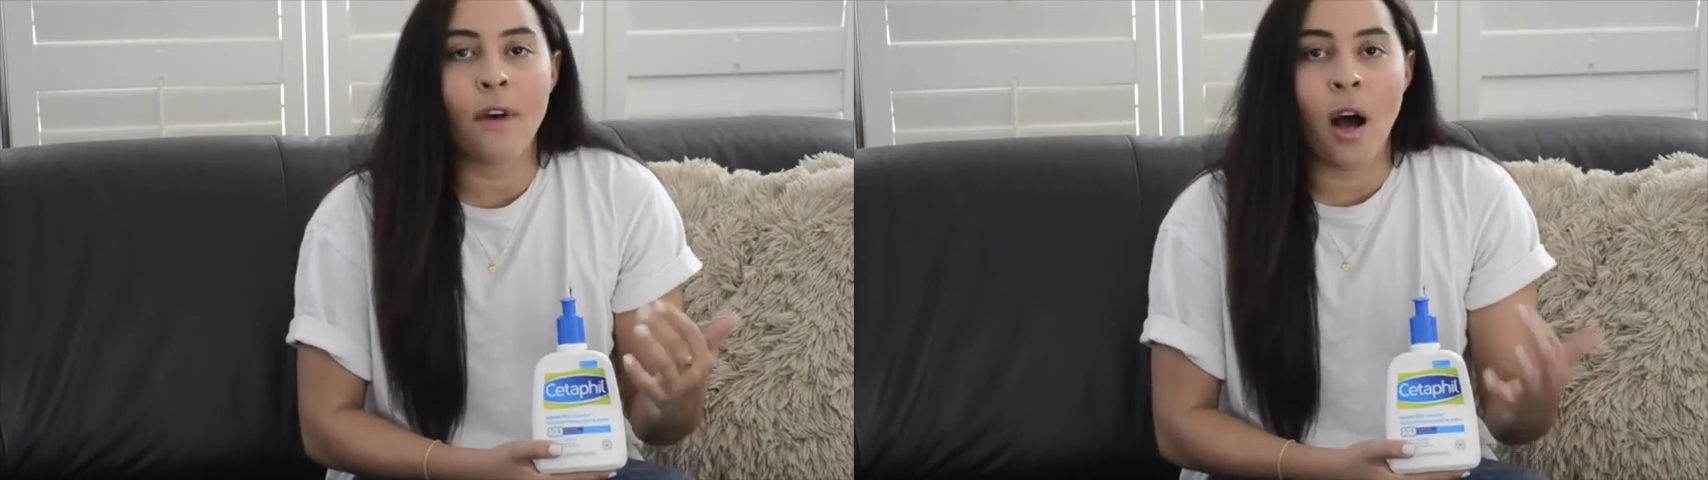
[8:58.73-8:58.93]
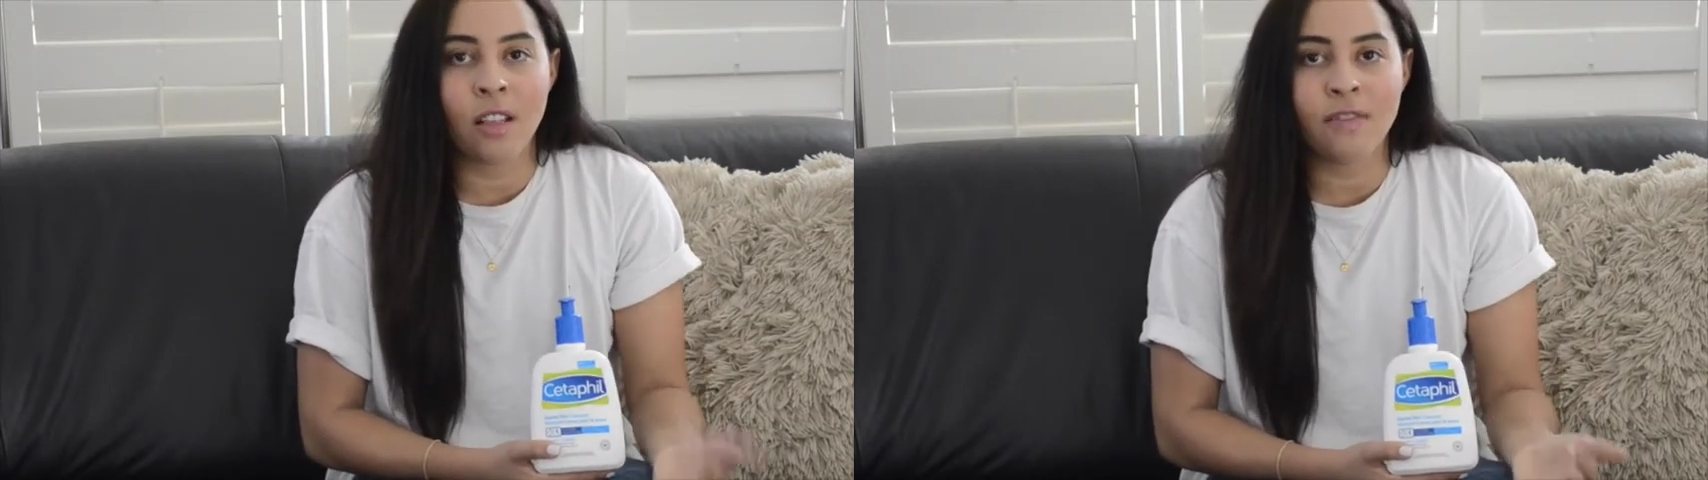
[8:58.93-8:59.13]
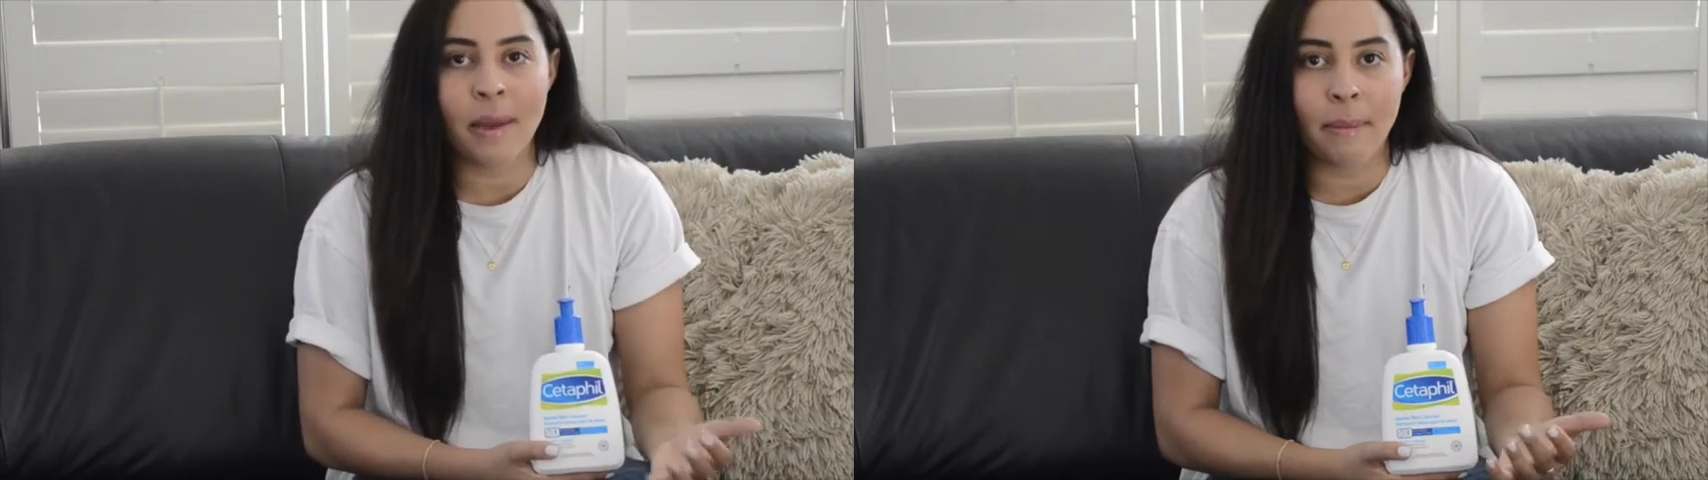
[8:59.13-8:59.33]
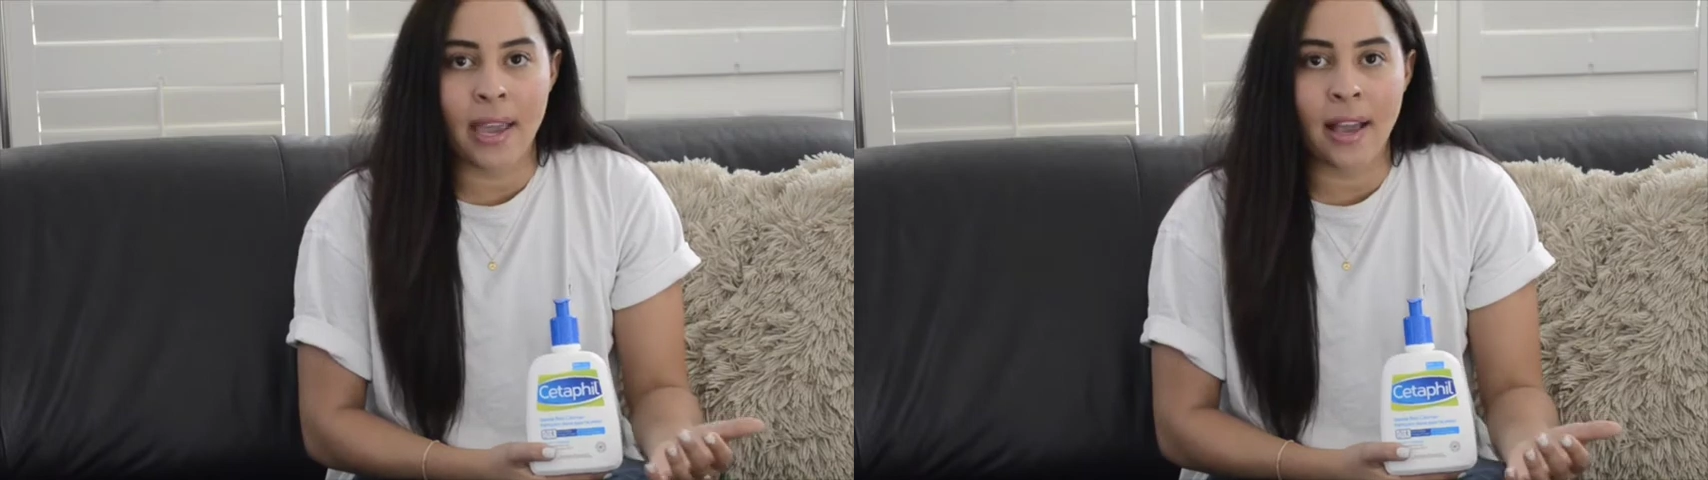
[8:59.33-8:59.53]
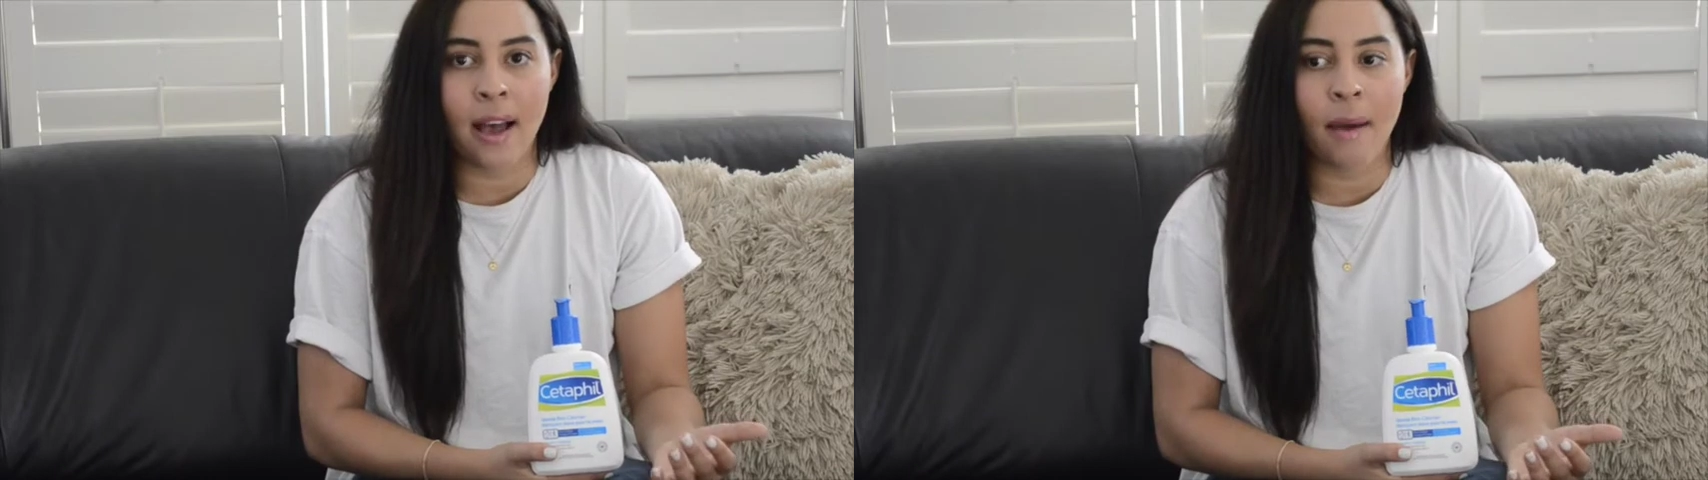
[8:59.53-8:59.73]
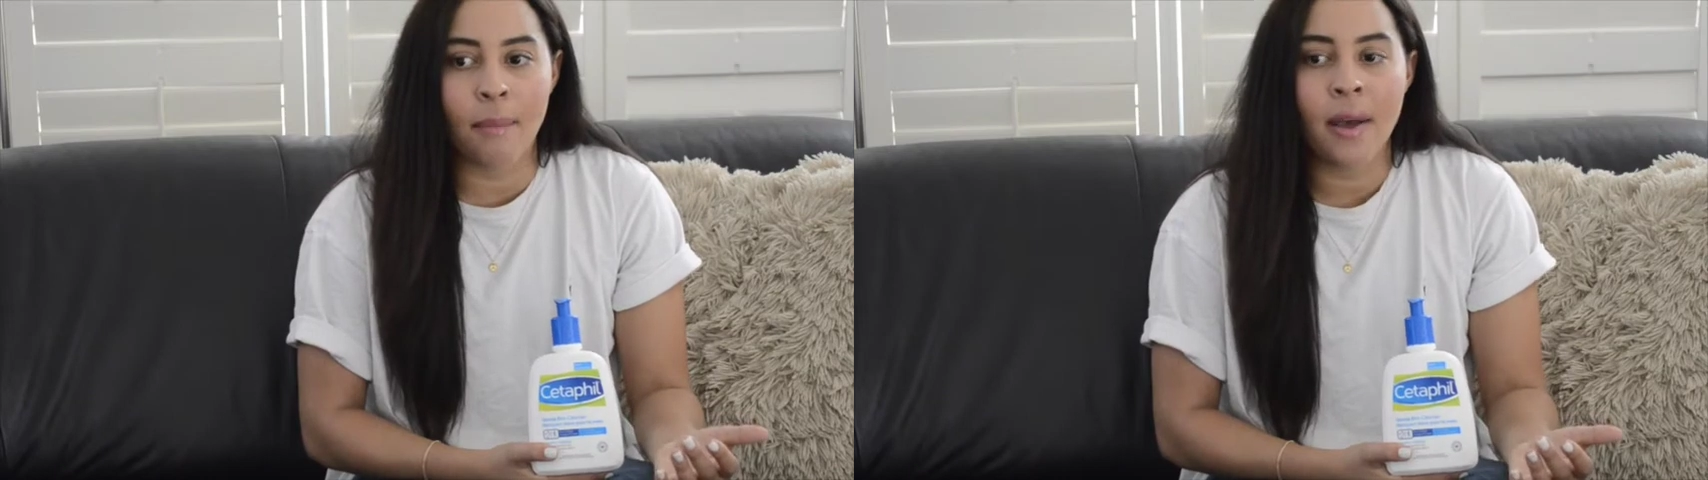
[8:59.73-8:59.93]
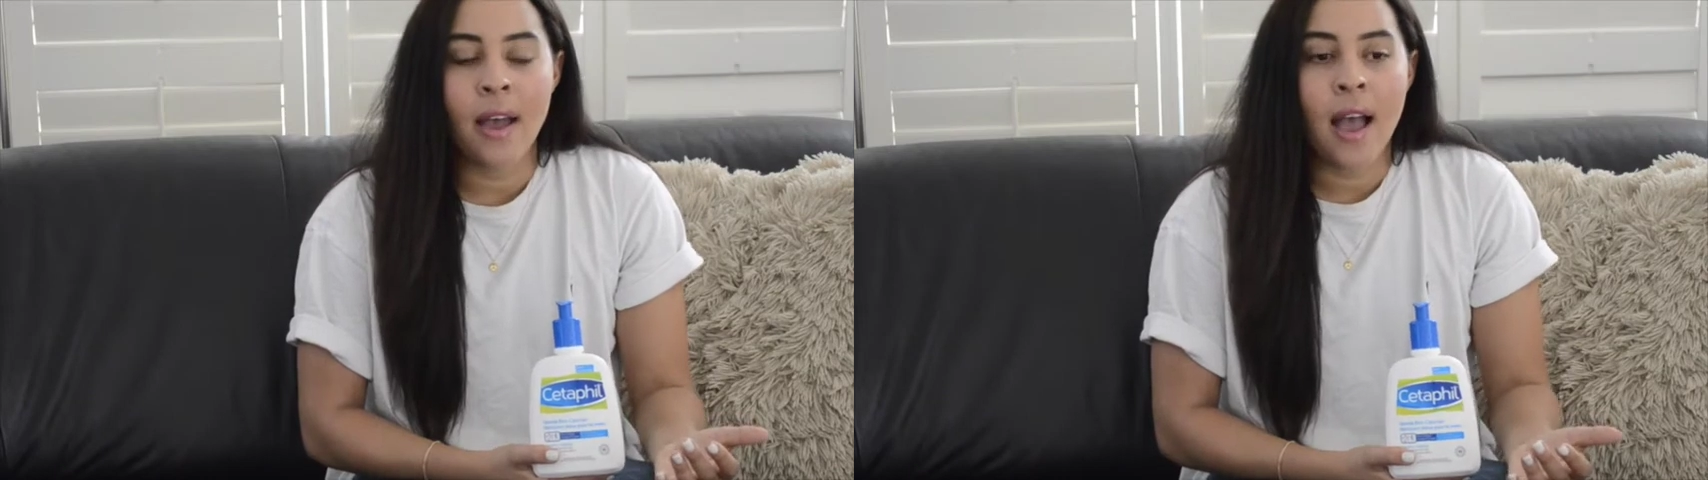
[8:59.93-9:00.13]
all of my makeup,